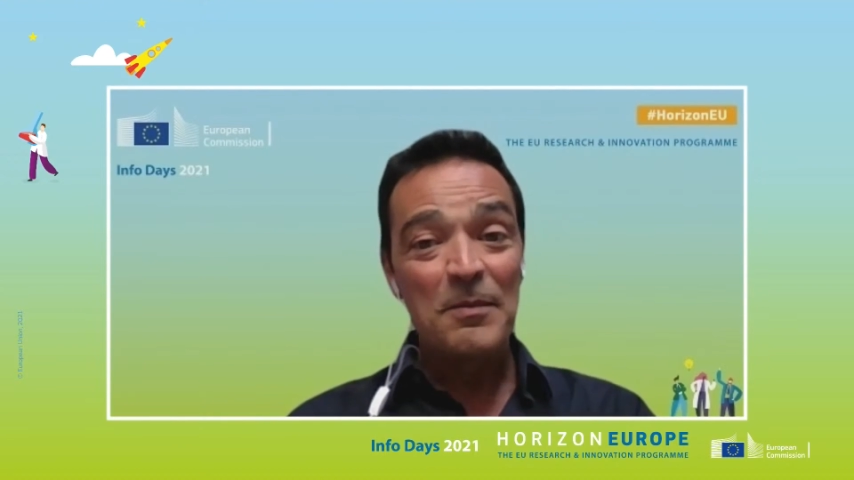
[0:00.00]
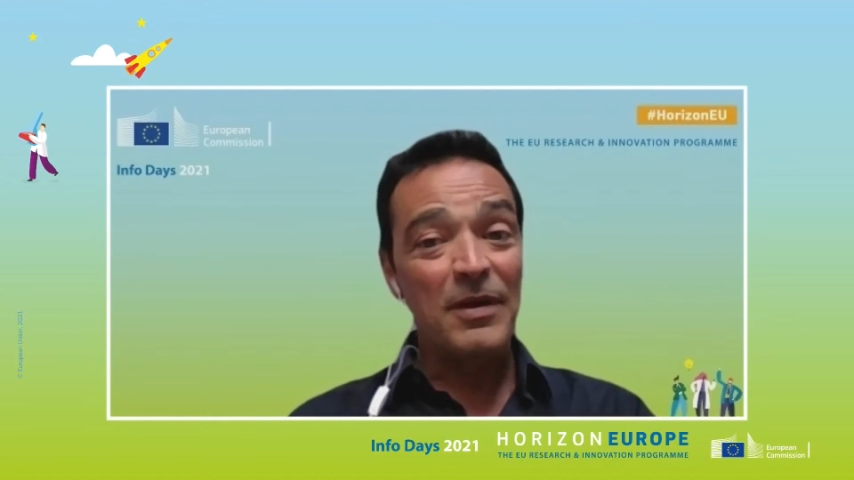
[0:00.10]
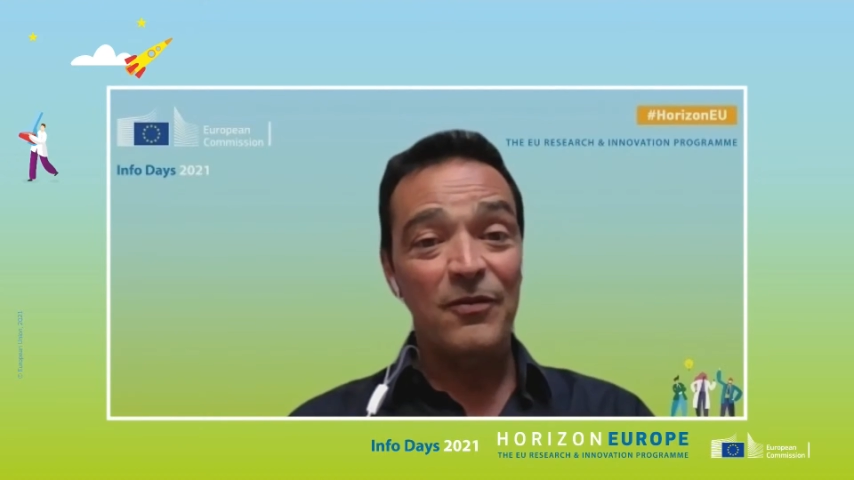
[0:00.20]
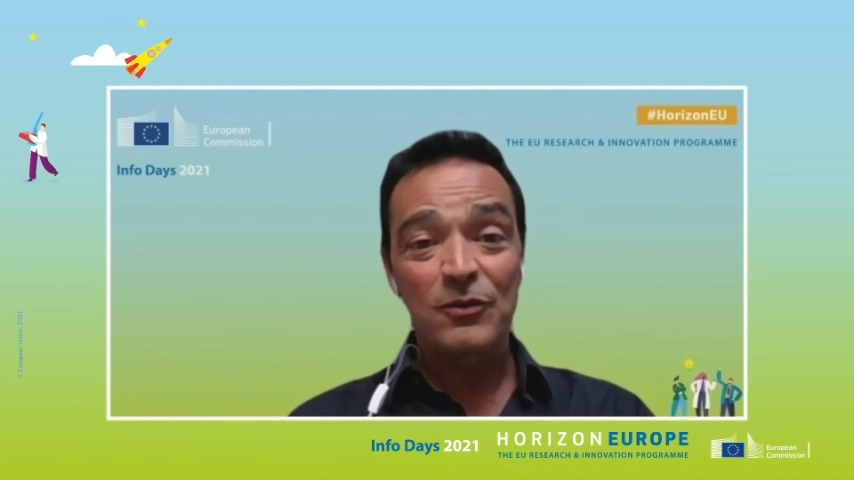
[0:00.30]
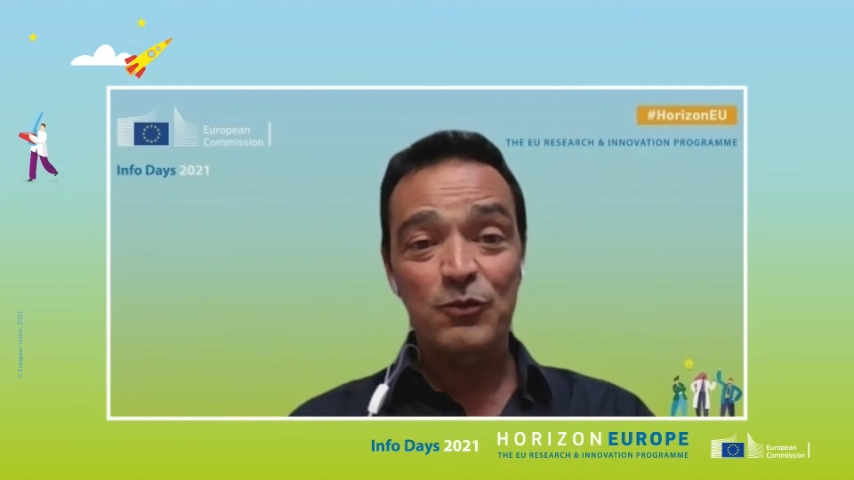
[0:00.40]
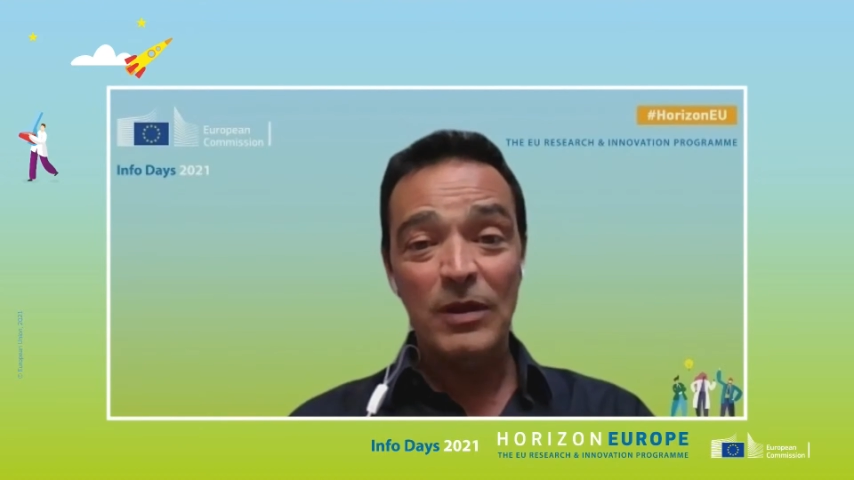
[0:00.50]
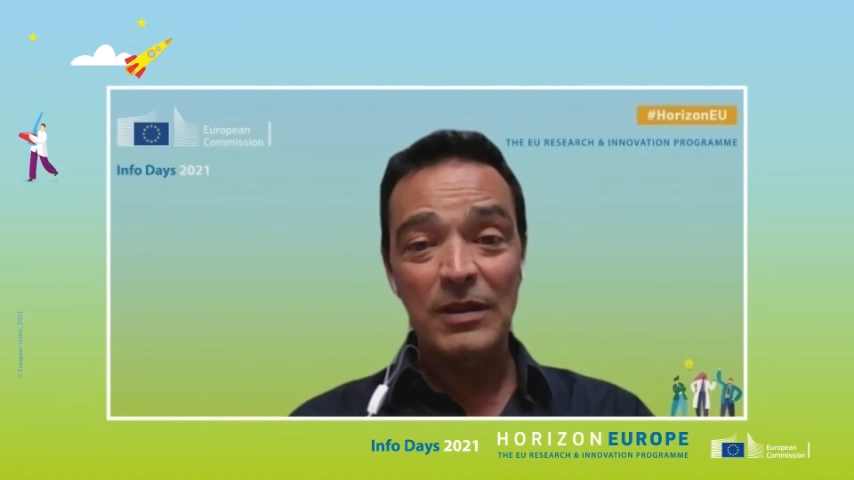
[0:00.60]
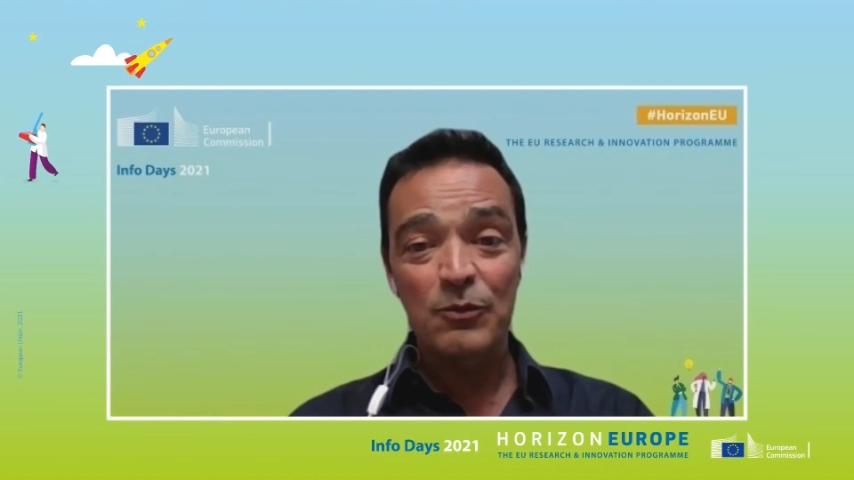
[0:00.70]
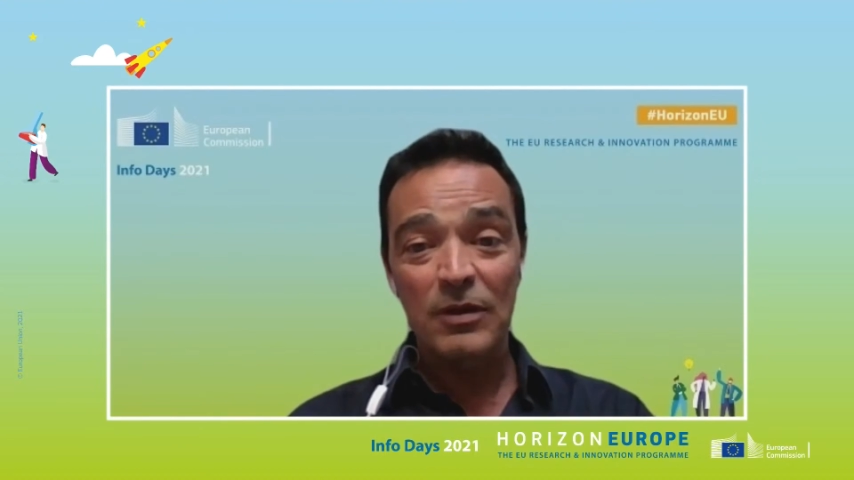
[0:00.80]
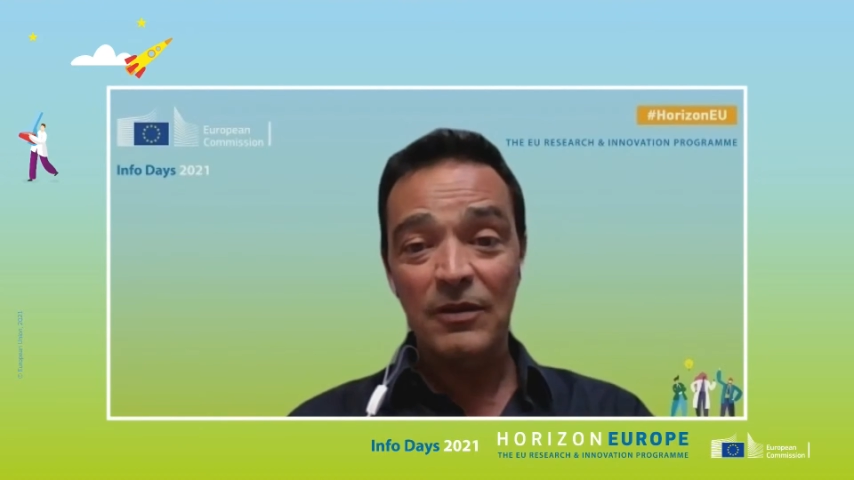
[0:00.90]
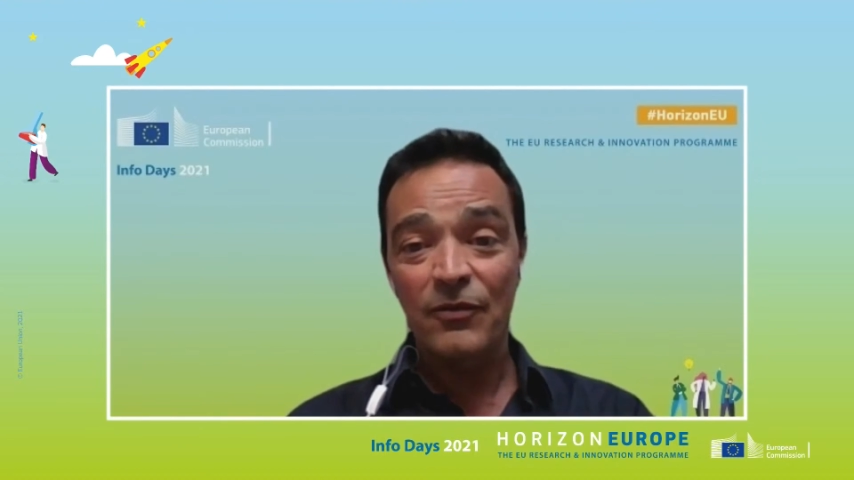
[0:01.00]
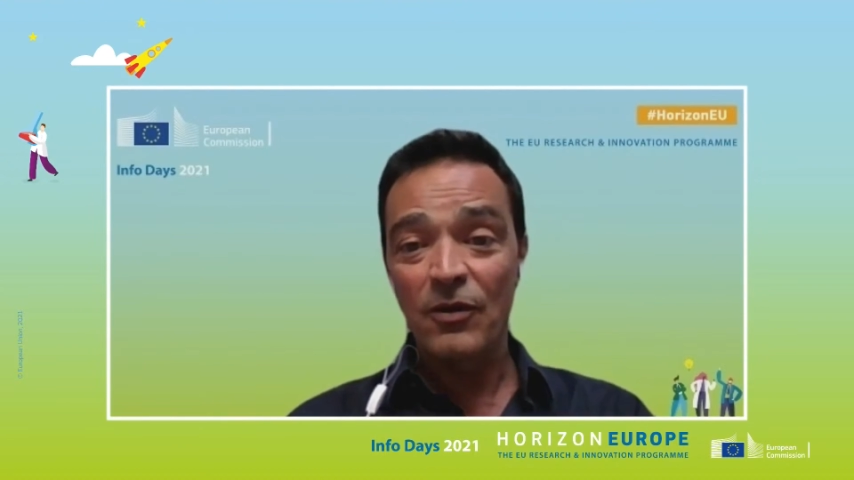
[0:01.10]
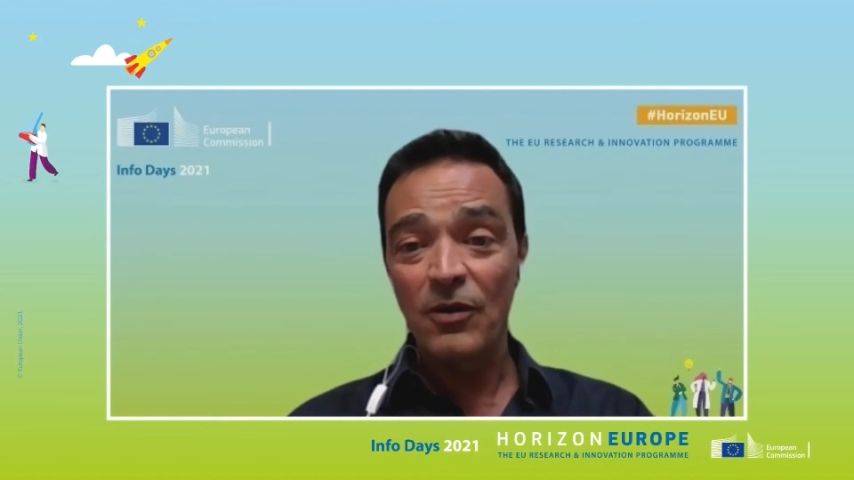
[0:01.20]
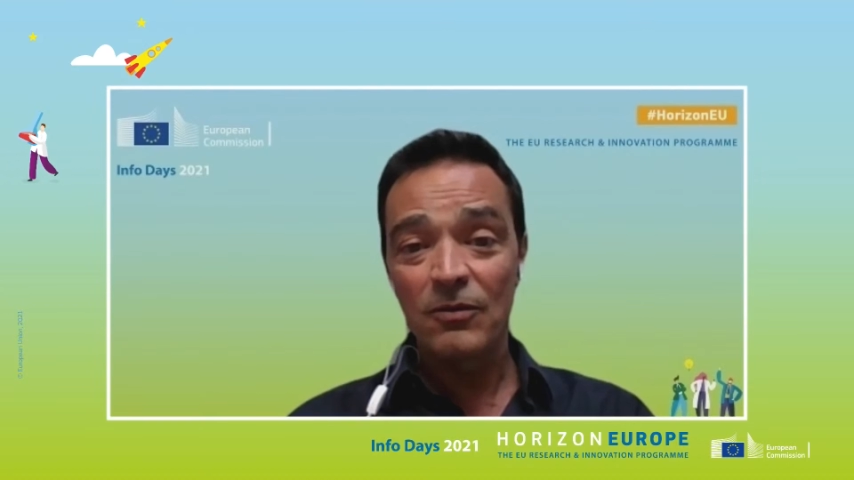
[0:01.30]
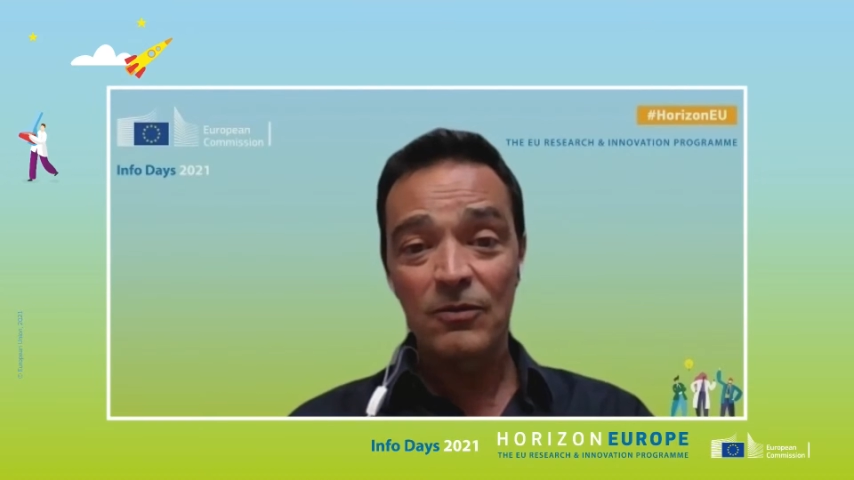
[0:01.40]
But for
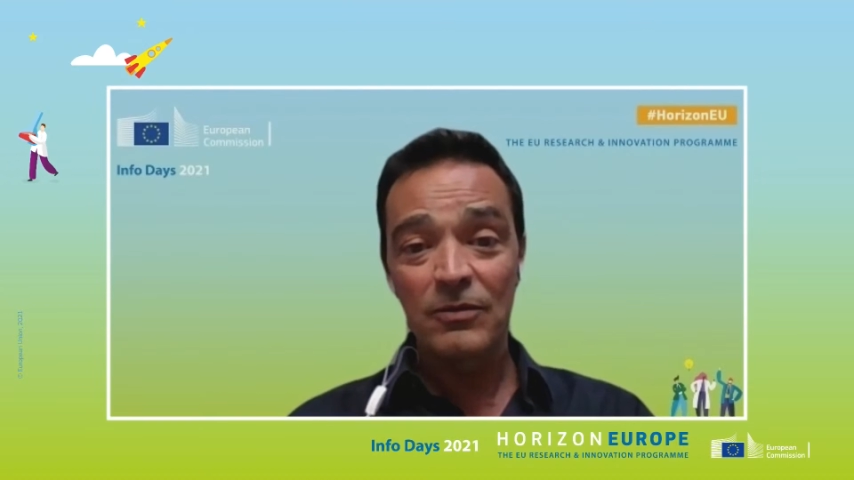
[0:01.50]
2024,